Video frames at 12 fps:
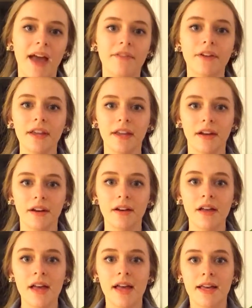Every
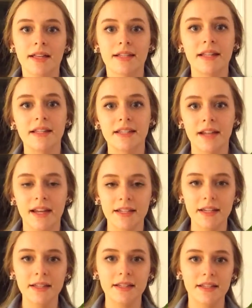year since
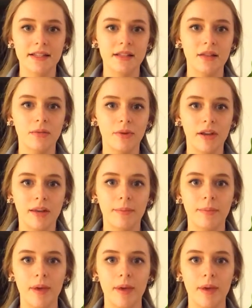1963,